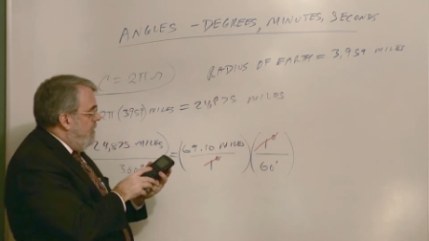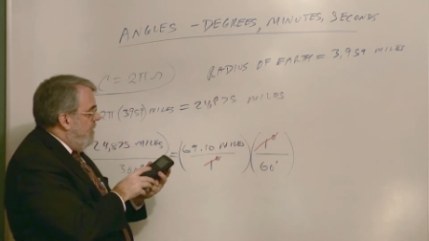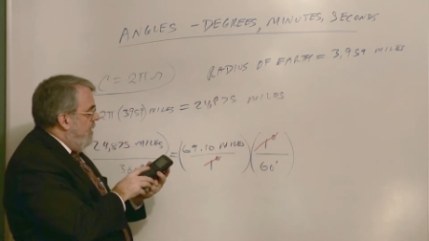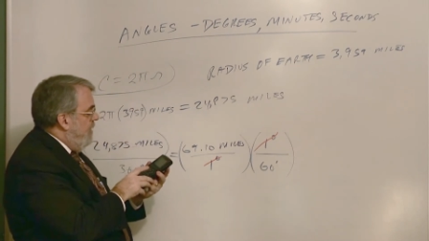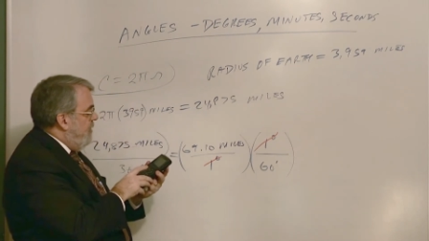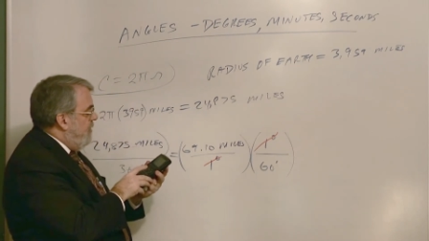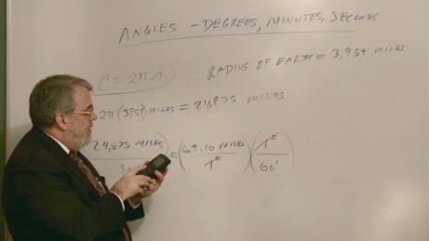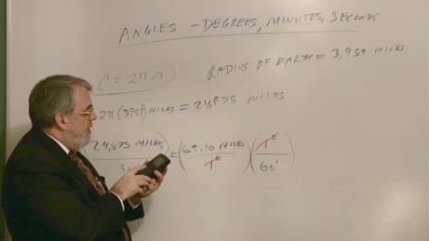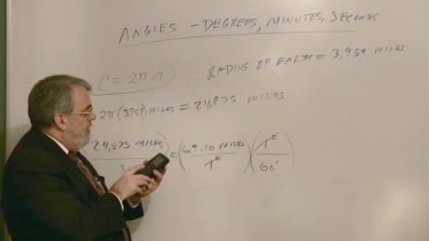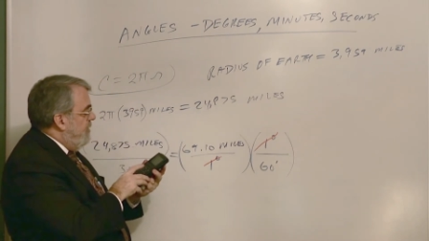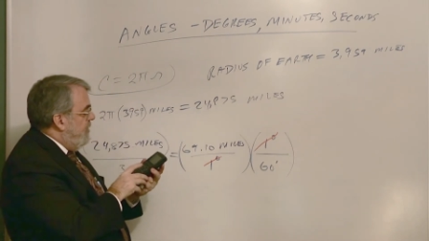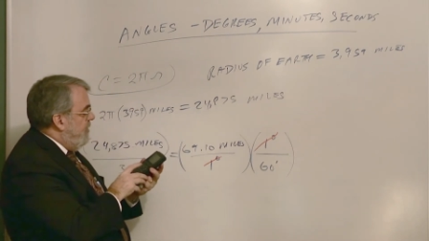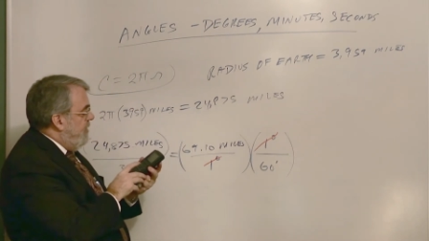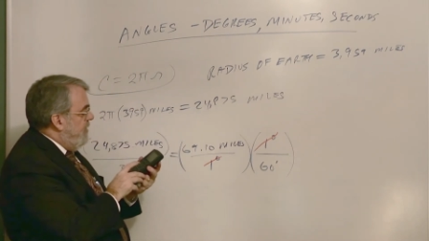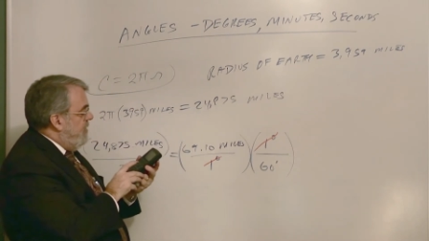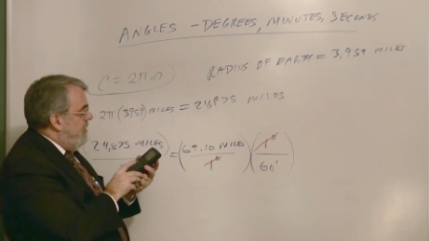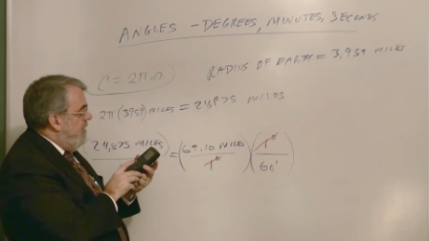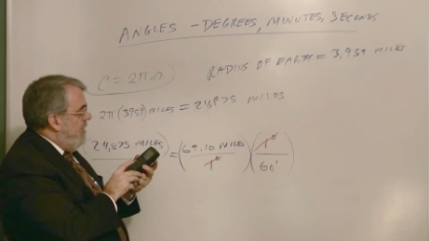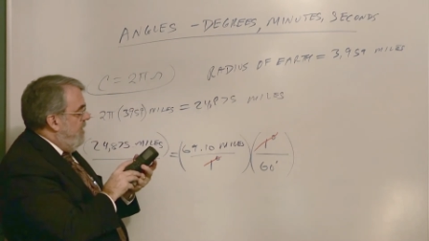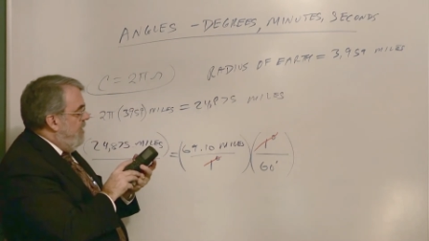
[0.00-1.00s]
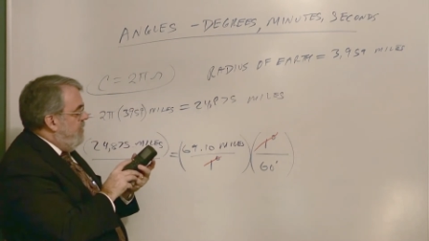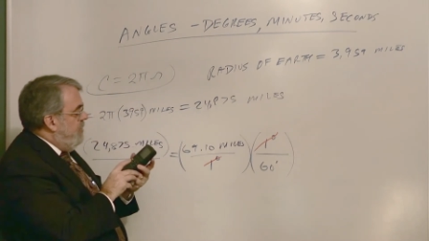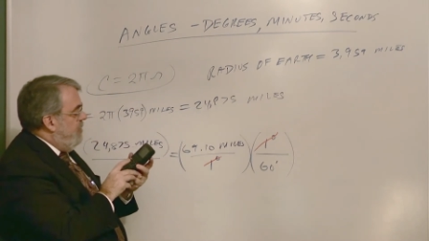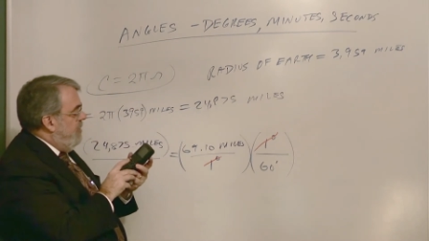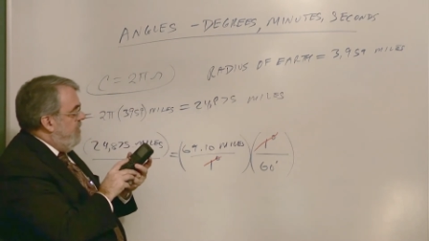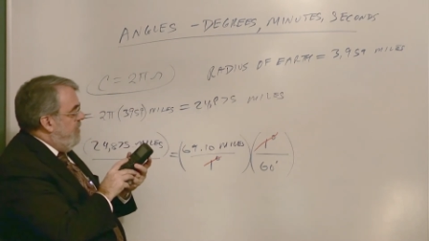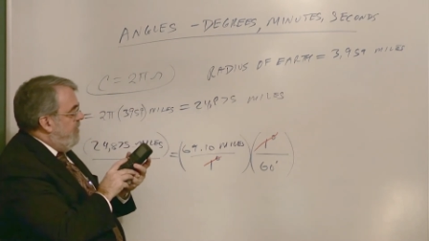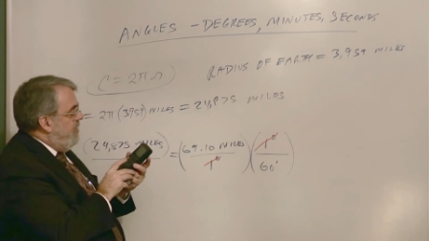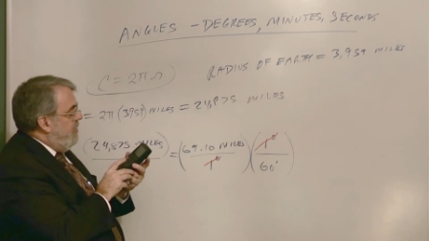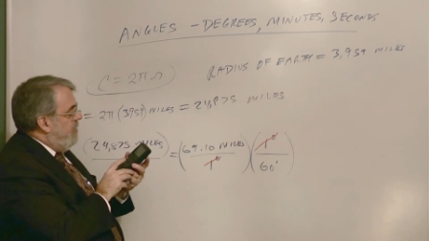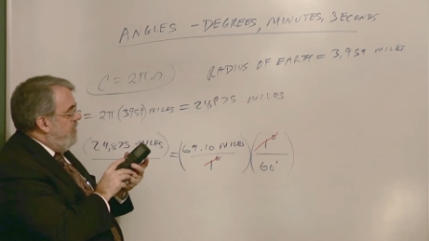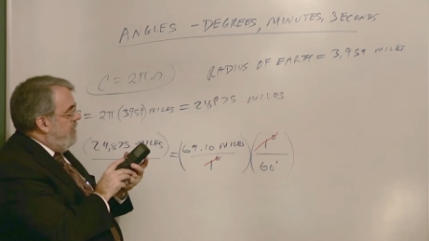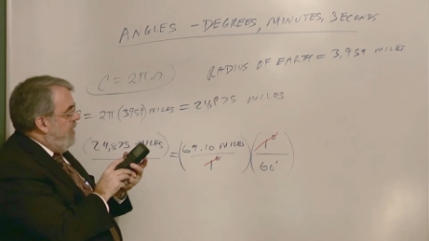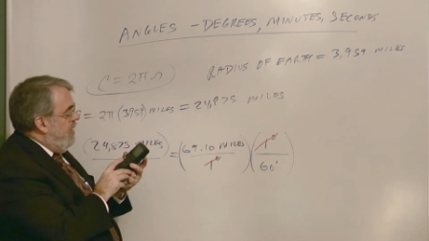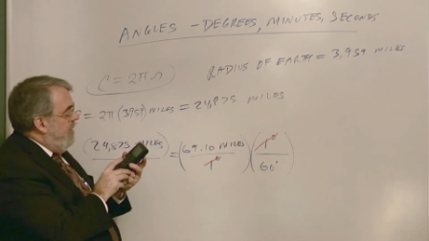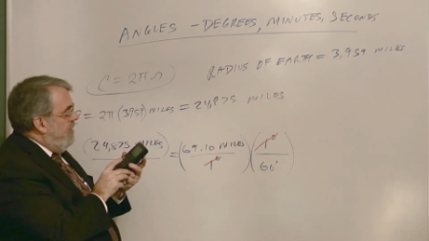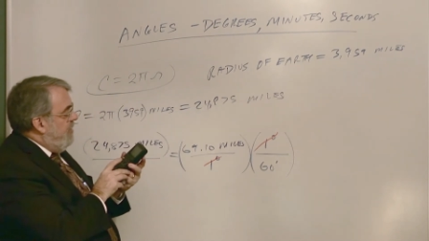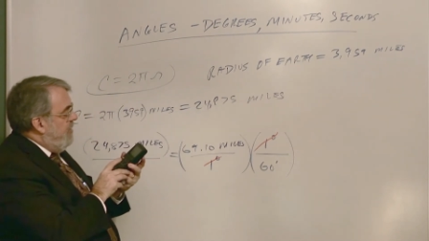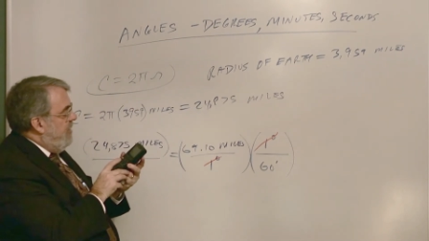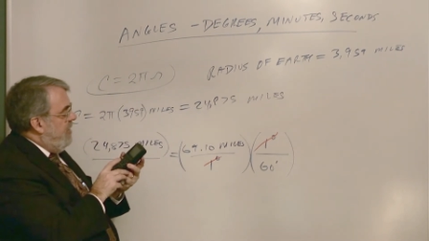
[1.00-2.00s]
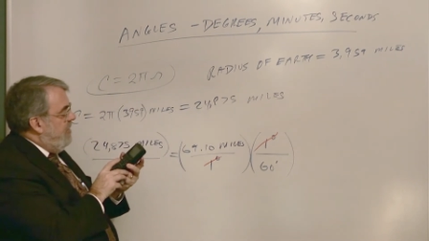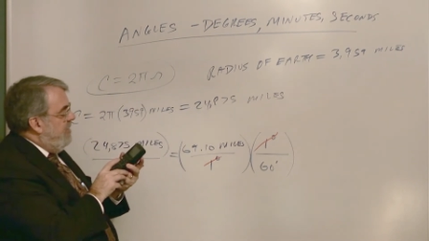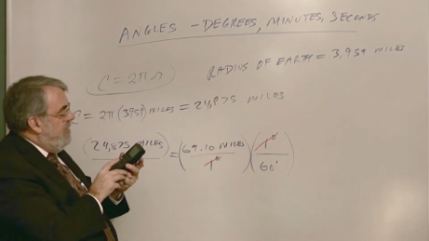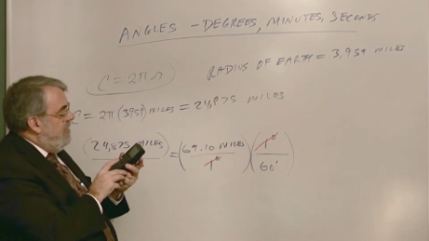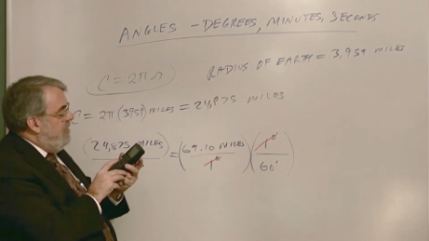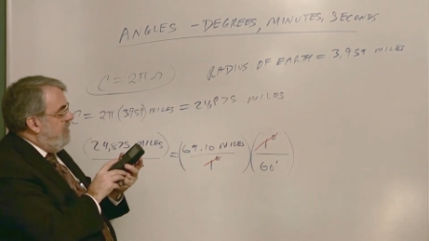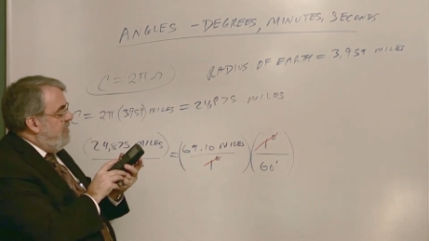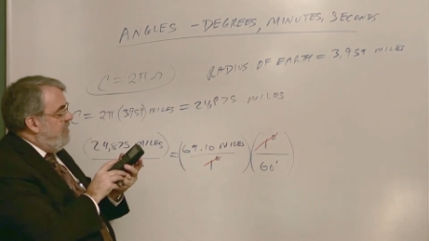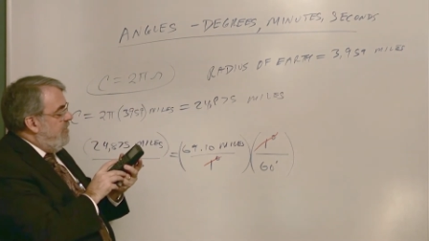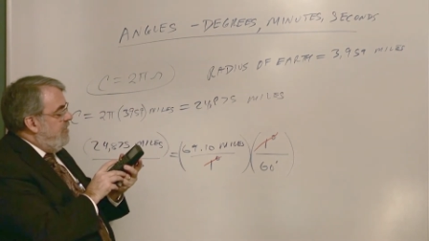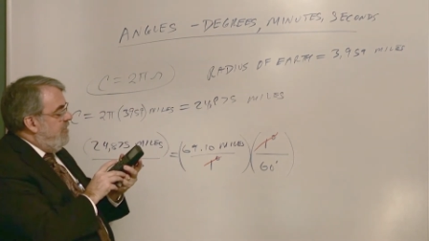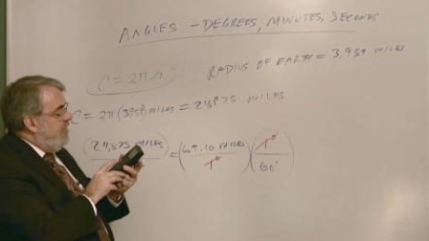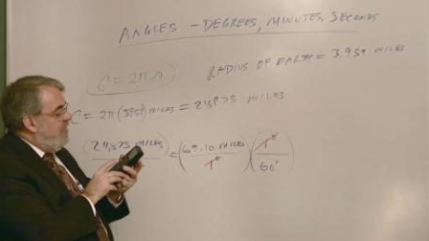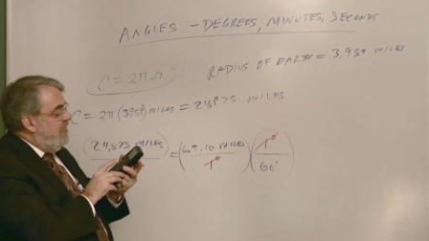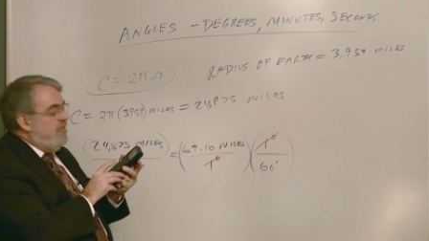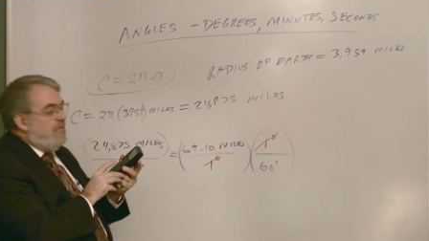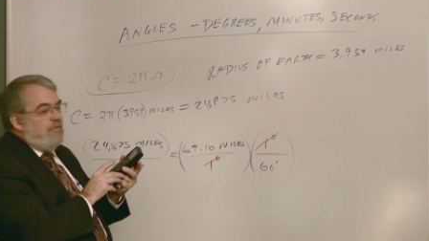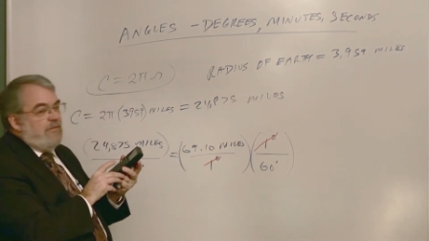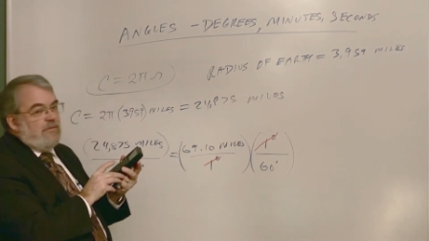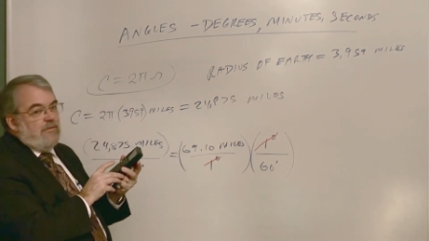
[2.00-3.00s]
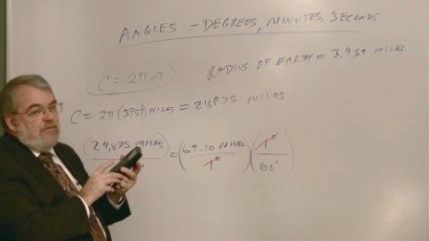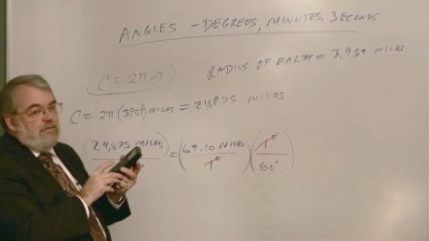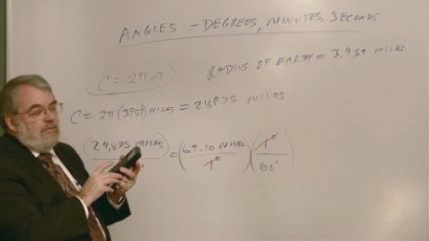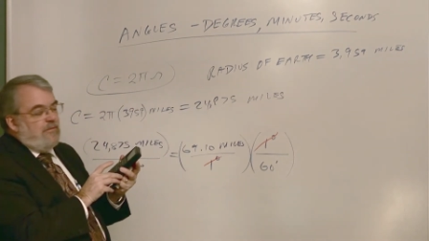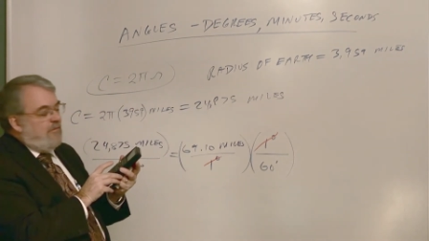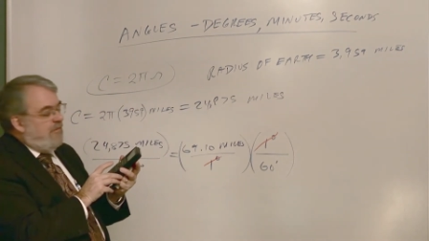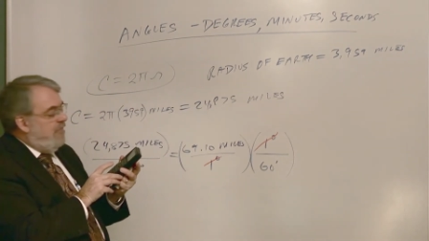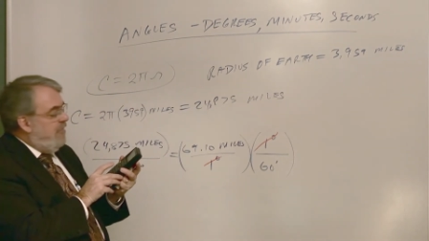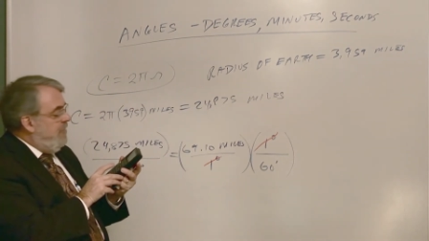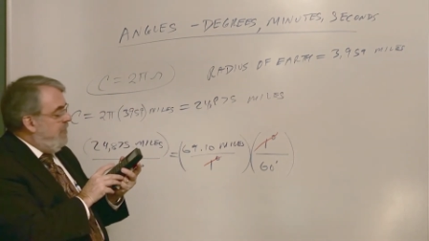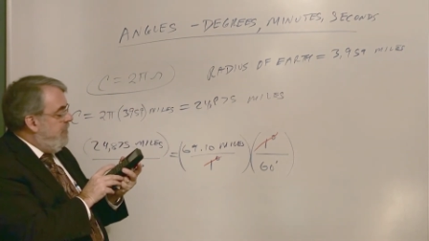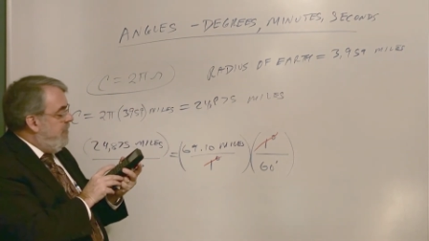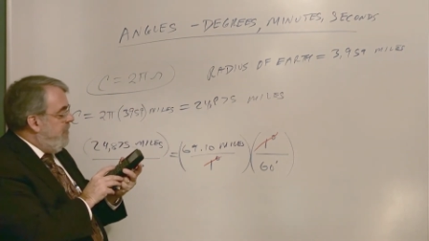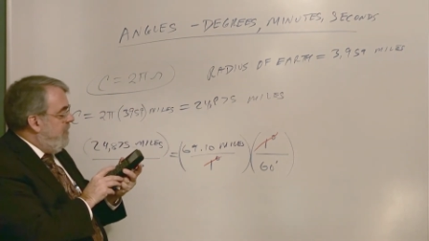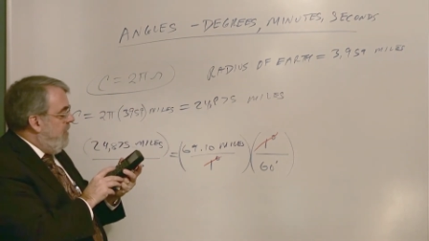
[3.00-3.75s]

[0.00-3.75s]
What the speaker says: I still have 69.09722222222.